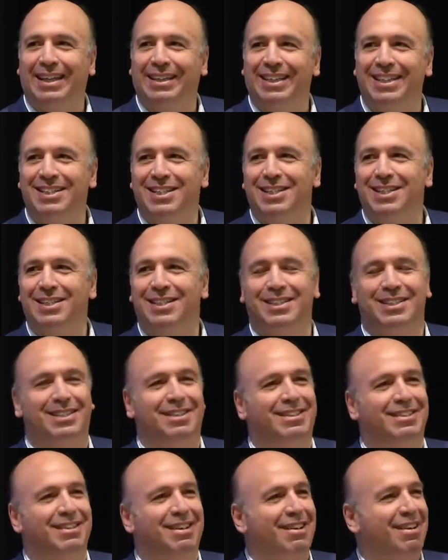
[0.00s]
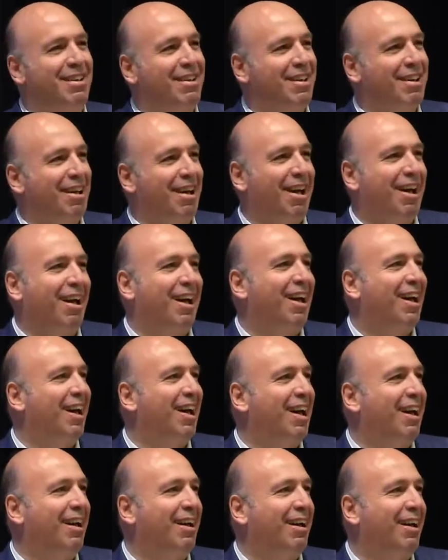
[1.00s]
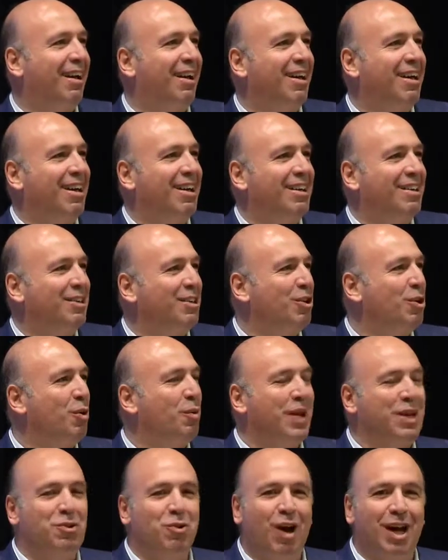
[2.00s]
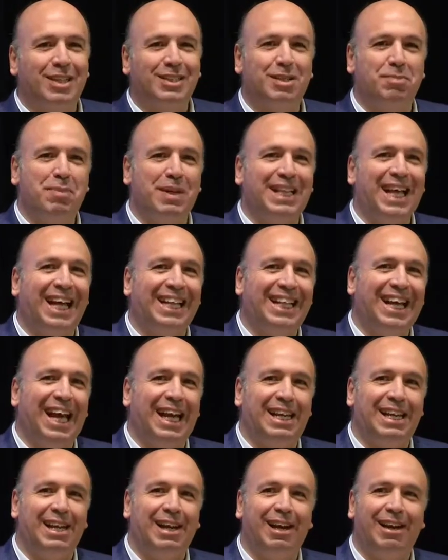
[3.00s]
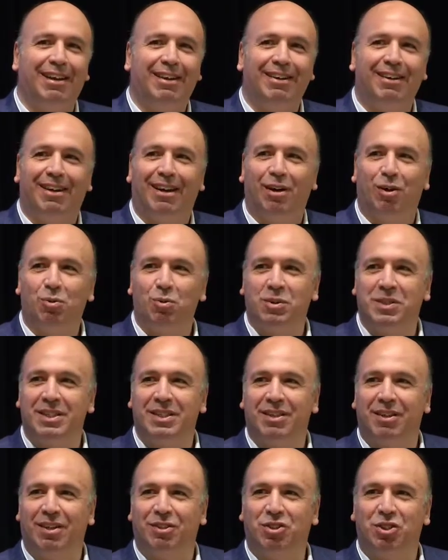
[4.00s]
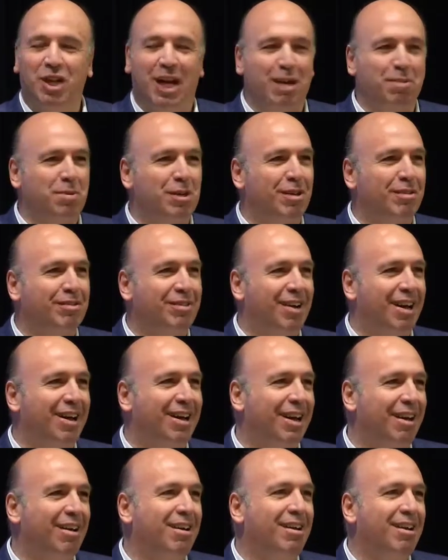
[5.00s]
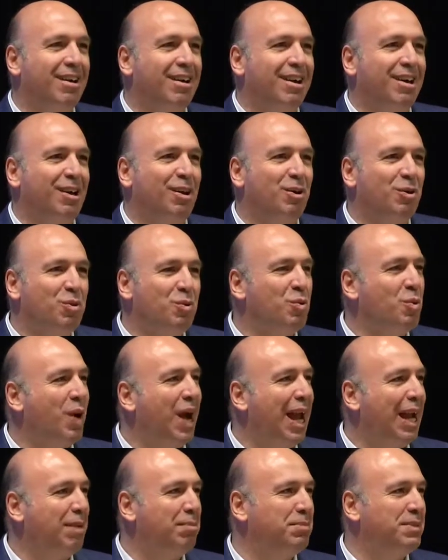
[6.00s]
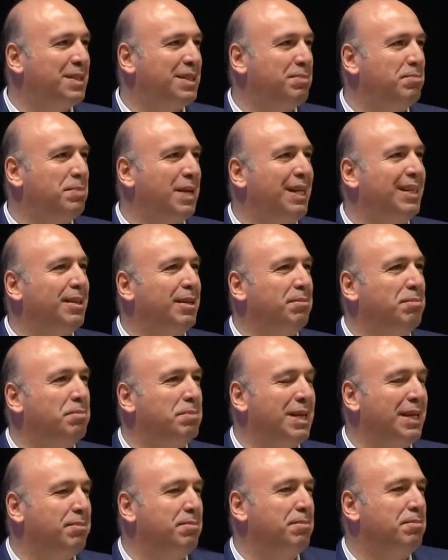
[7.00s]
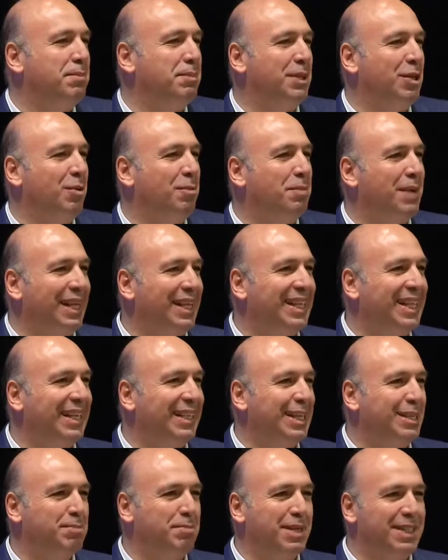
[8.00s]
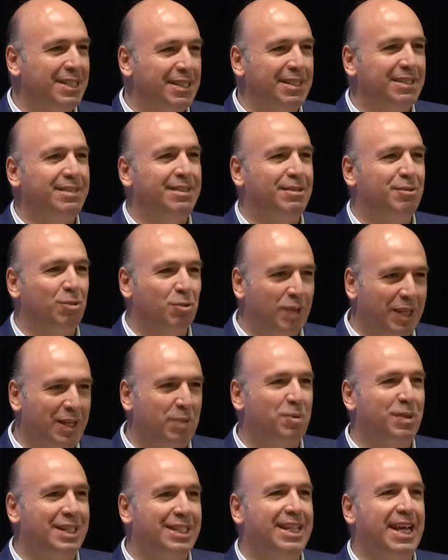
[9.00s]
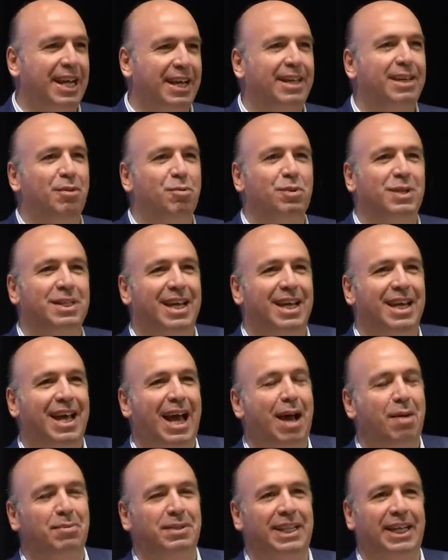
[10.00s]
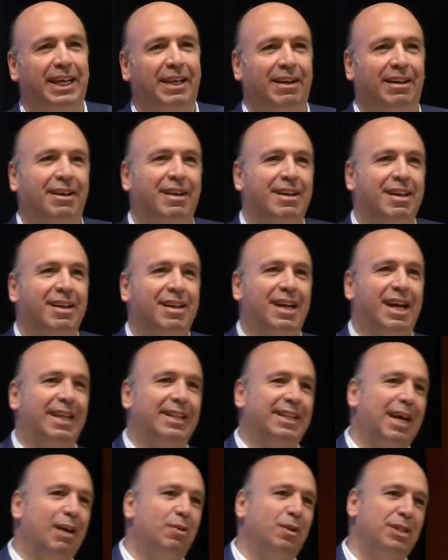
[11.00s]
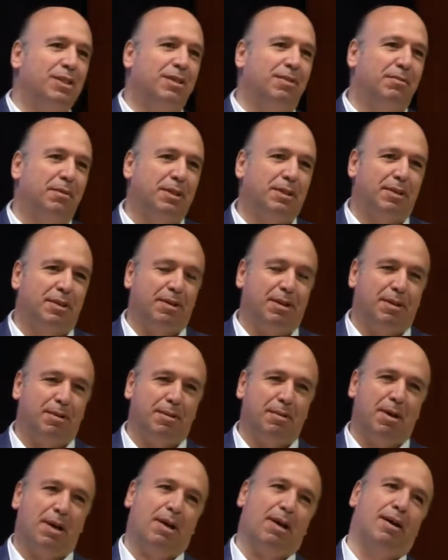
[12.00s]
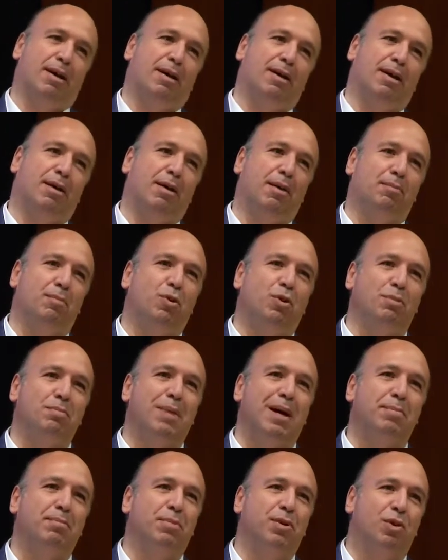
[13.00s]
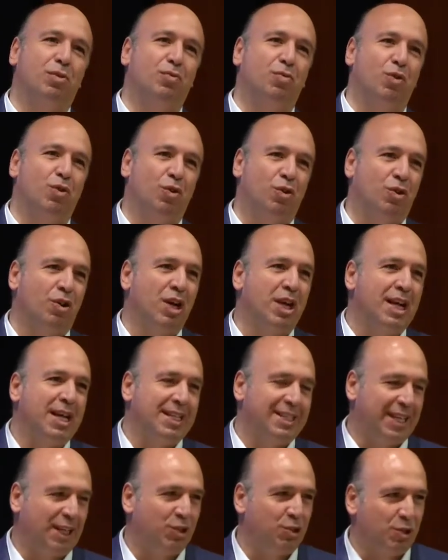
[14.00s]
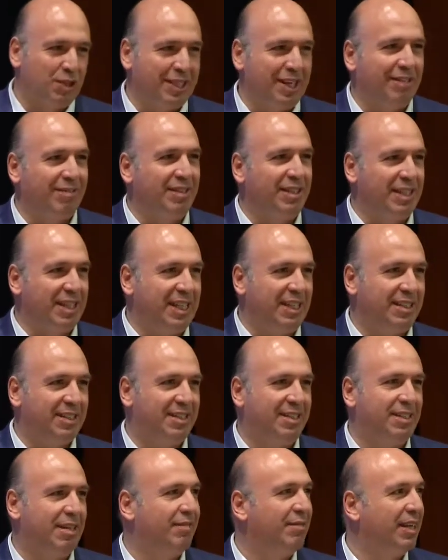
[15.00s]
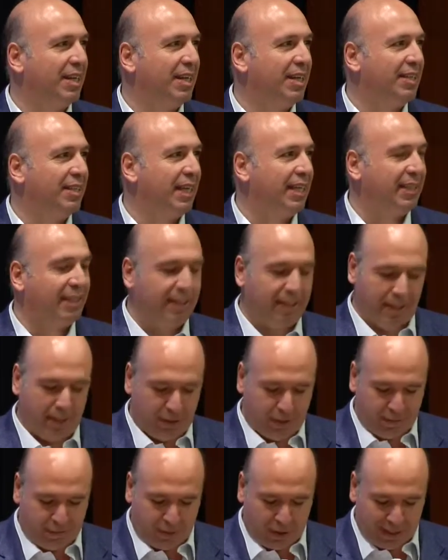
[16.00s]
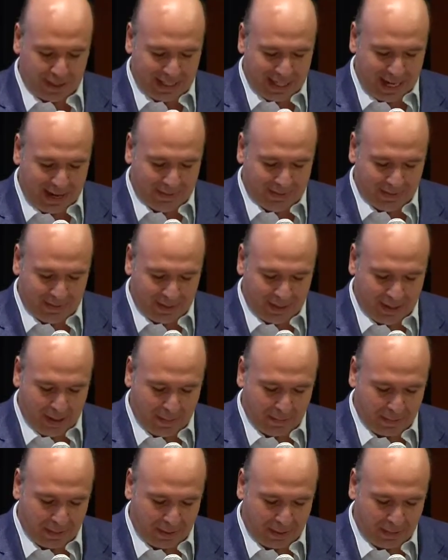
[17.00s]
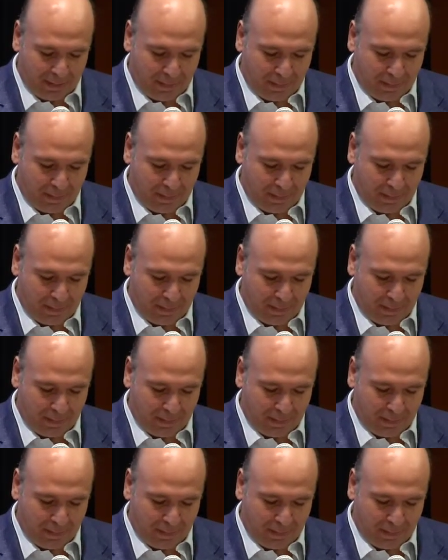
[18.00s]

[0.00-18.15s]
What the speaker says: this is, when you ask Medhat Khalil, who is the chairman of Raya, who helped building this business, he will say Ahmed Heikal. And I was a board member for 6 or 7 years in the first life of the company.